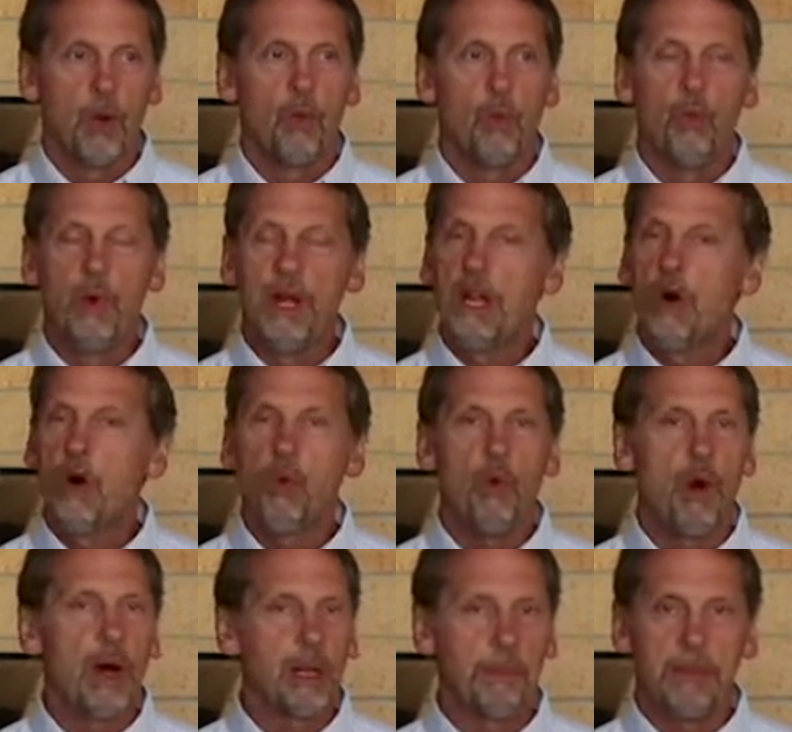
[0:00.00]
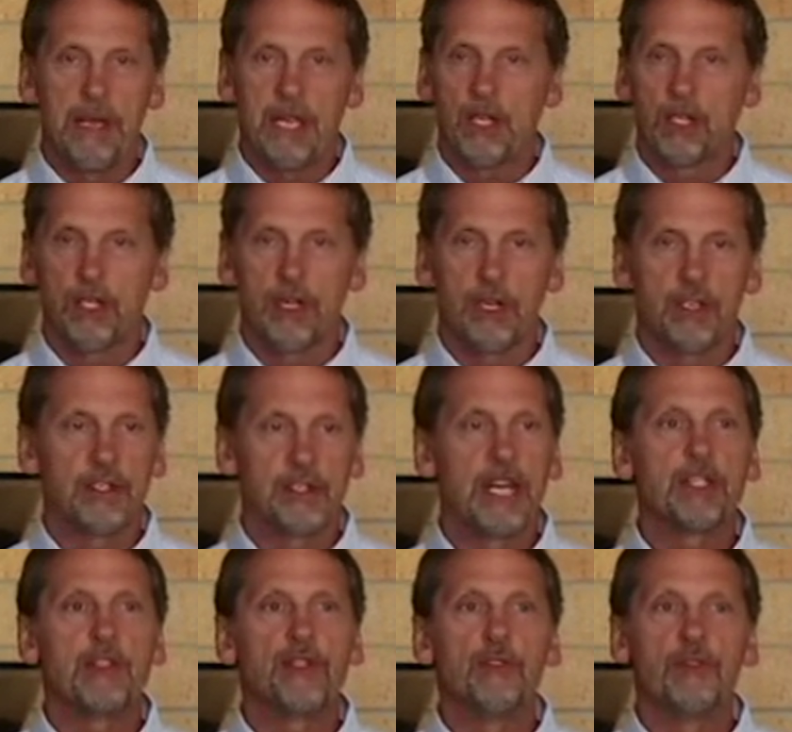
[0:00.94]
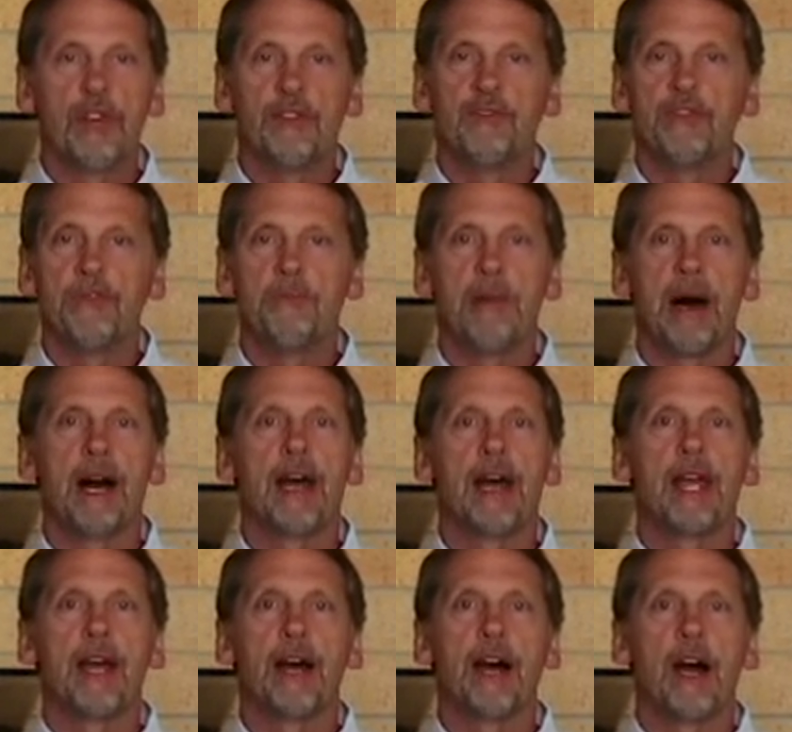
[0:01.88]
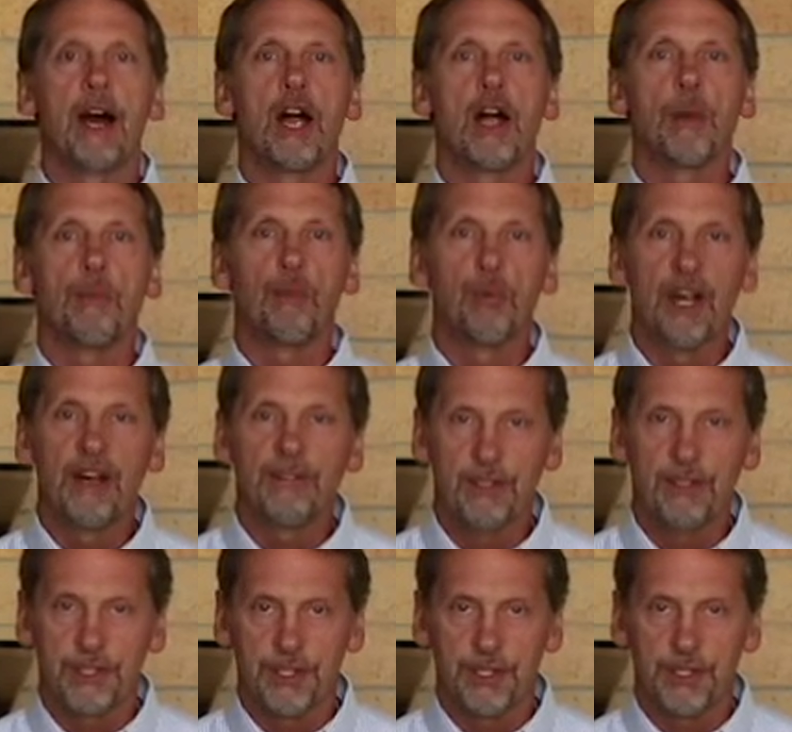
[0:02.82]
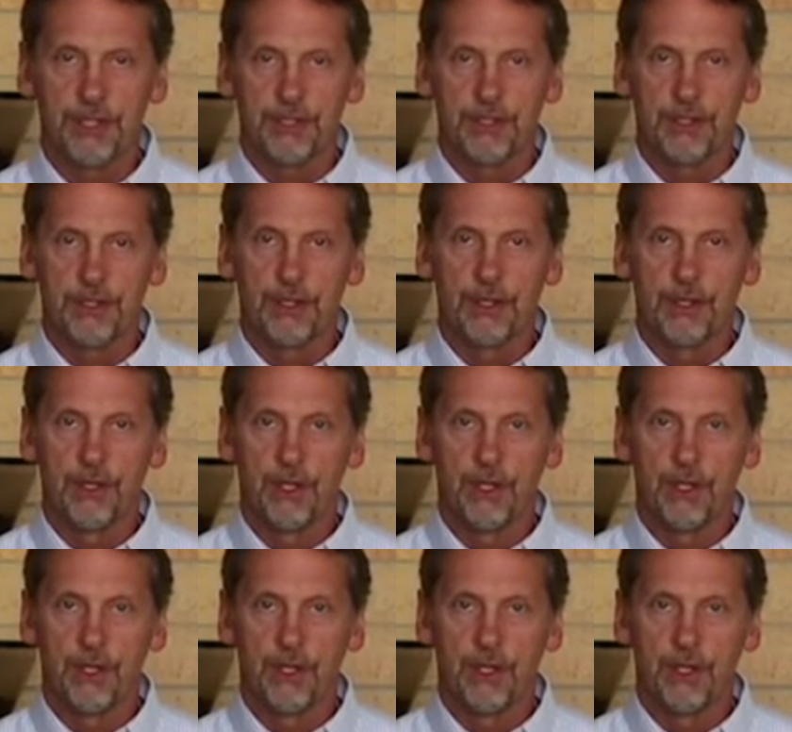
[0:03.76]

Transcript: We don't want to be a church that's driven by our preferences.